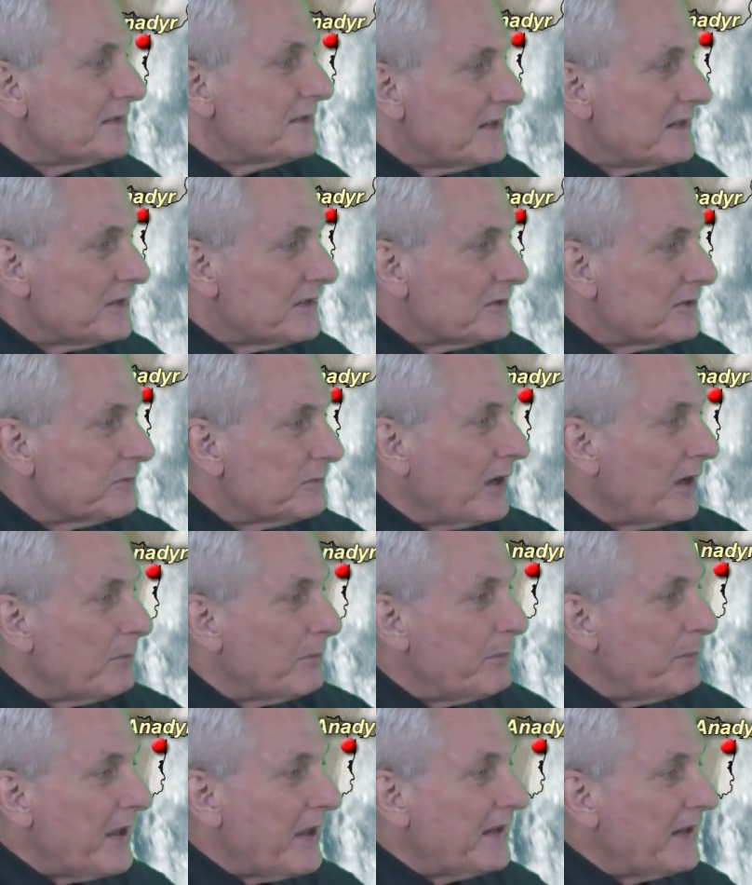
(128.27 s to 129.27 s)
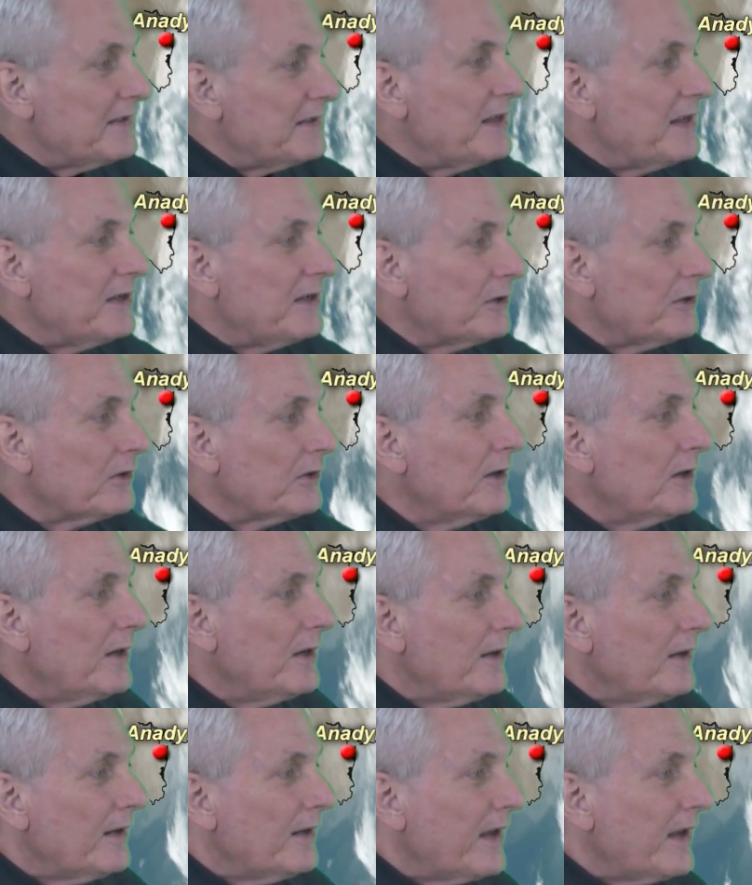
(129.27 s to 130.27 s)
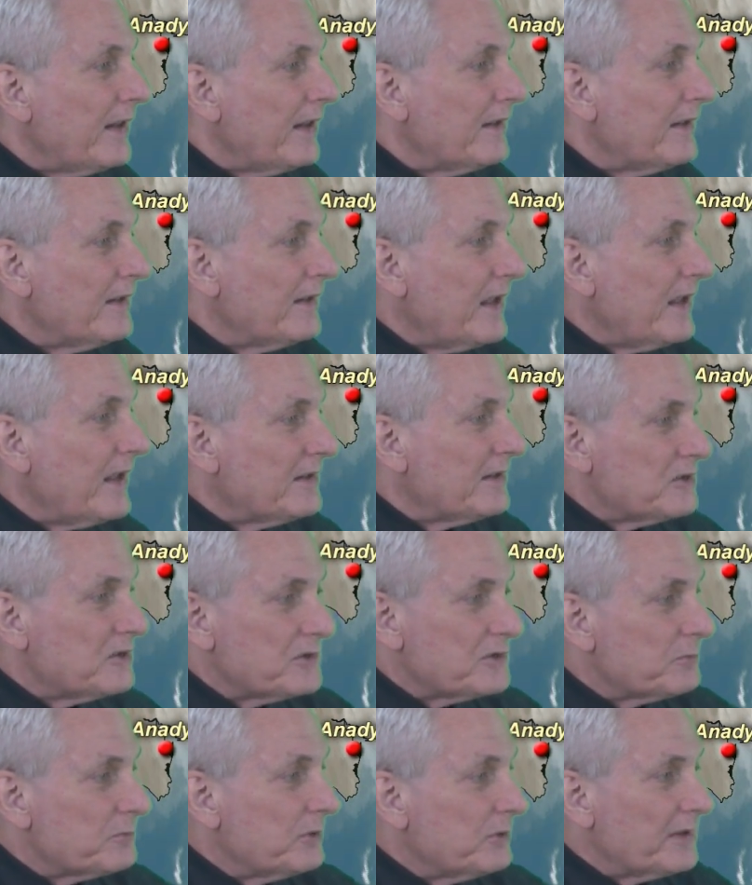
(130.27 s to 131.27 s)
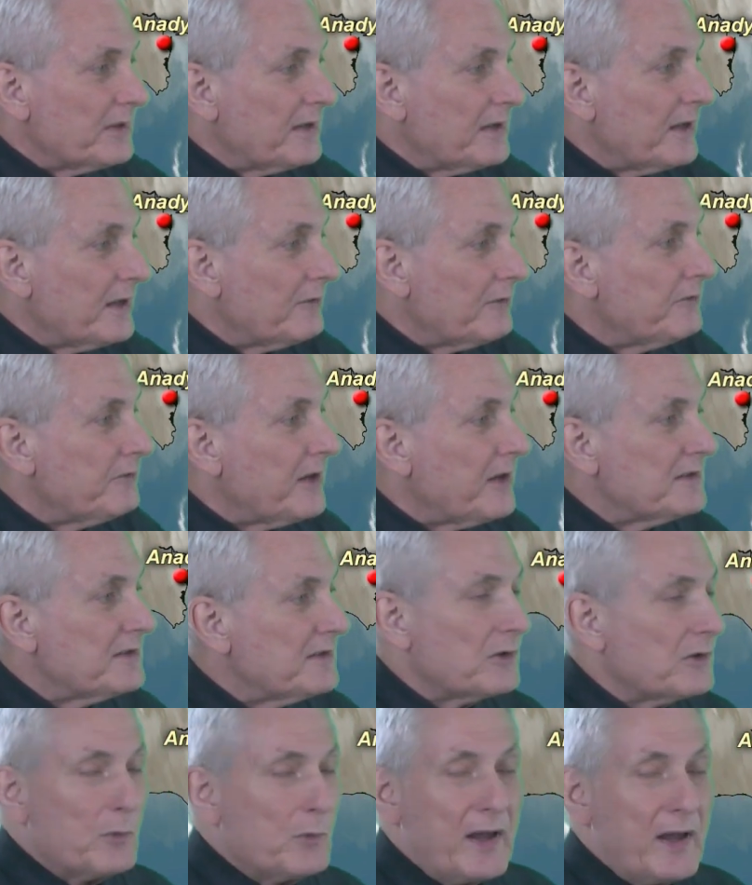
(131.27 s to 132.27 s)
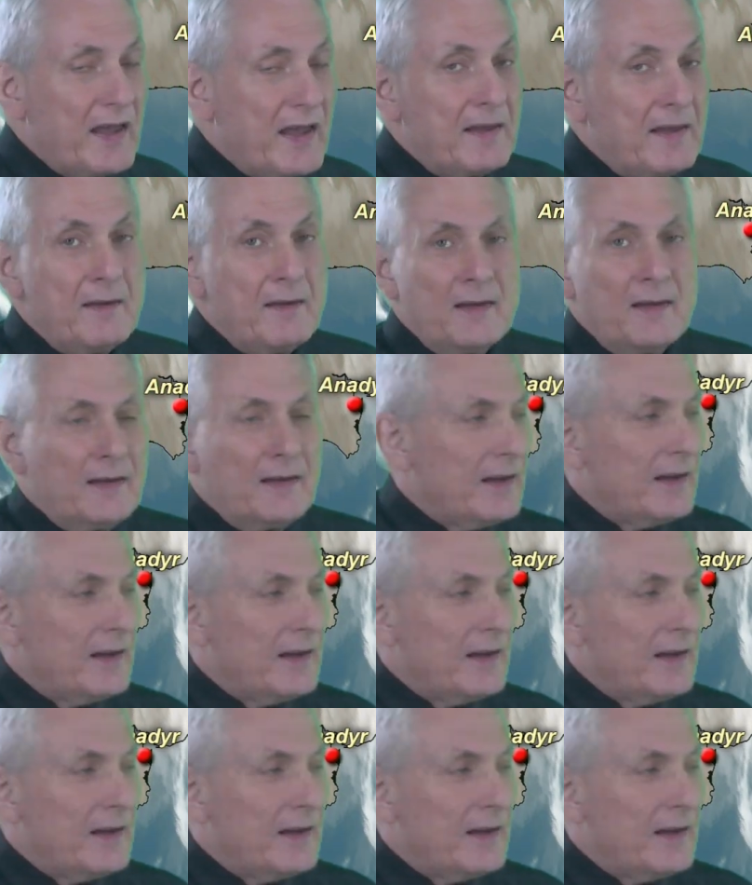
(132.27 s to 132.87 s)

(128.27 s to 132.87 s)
See this uh, band here, and then that just really kind of fades away